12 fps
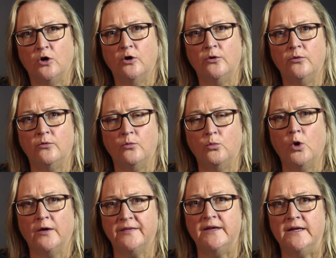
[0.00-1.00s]
on
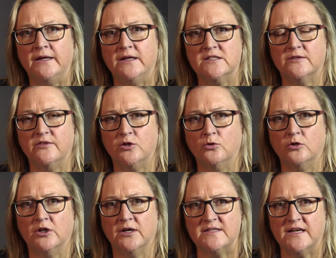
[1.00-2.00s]
what the needs of the
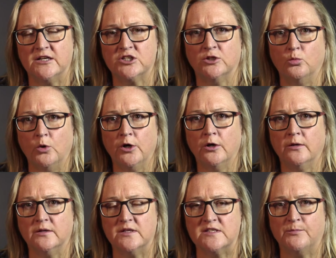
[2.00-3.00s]
organisation were
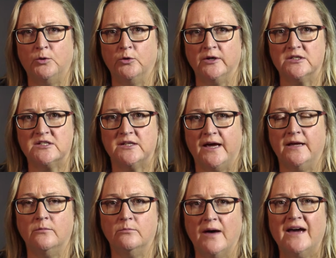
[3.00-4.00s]
at this point
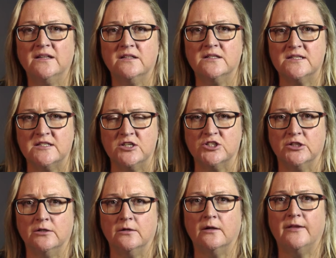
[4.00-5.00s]
and made the
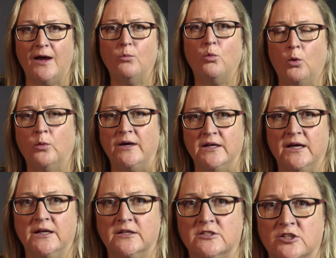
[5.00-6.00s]
decision that what we
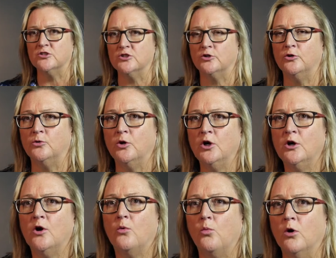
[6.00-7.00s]
needed to do
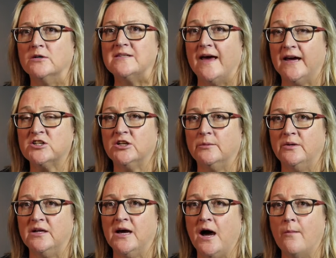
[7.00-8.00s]
was actually
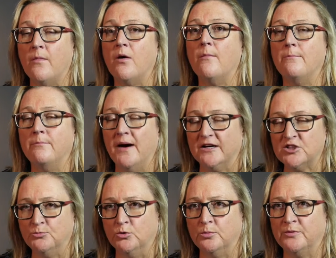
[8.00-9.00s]
become
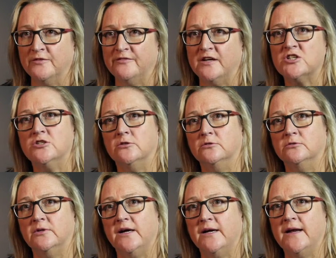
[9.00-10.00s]
much more
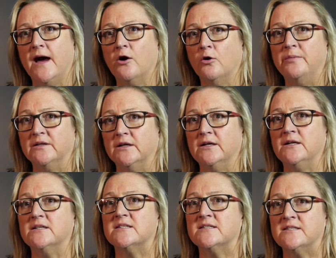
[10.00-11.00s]
professional in our ability
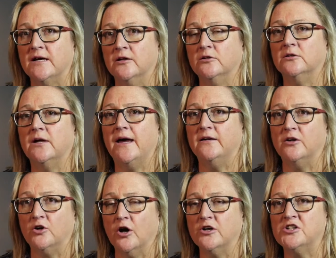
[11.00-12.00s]
to sell and
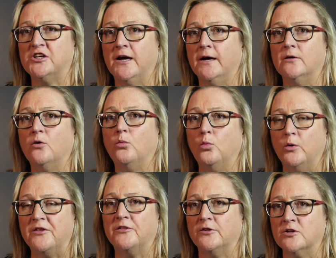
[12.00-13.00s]
negotiate
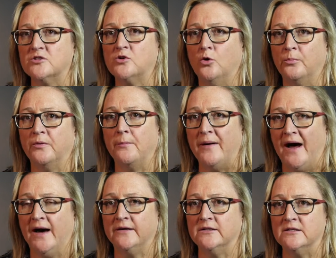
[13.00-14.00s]
with those corporate
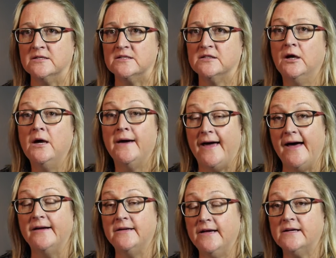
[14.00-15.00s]
partners.
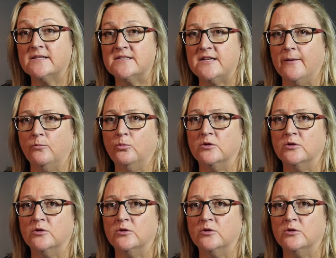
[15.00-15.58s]
Our next step